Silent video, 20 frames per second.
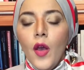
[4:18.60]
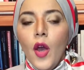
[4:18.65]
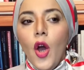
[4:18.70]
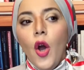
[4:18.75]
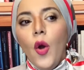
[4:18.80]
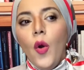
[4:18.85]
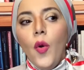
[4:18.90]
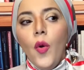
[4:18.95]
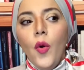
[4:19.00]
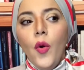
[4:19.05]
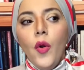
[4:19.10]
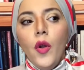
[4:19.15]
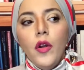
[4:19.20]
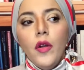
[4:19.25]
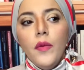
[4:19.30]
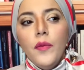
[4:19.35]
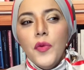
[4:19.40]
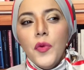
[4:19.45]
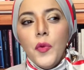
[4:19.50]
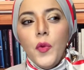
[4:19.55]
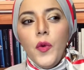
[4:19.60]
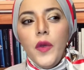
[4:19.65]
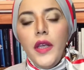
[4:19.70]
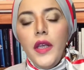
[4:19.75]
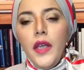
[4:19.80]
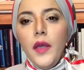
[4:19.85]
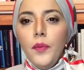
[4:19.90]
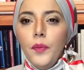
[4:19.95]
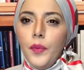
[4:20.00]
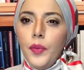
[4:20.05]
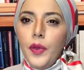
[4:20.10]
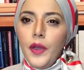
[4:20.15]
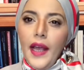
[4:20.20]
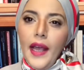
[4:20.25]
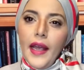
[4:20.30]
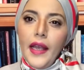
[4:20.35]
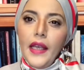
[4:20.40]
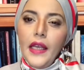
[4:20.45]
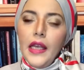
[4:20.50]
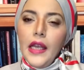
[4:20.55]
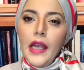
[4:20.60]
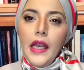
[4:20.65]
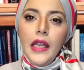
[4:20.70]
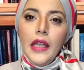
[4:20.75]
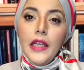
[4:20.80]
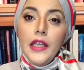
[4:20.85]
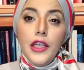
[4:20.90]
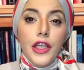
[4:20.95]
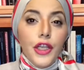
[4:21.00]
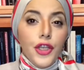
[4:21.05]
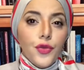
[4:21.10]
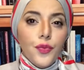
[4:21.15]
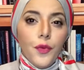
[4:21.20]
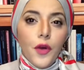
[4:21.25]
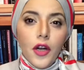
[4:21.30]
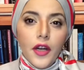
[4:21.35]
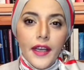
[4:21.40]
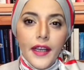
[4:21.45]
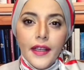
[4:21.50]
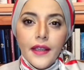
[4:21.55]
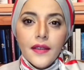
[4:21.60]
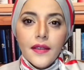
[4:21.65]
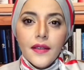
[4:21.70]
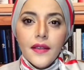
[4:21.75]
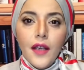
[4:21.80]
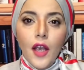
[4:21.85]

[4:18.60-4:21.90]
or we play in a niche market.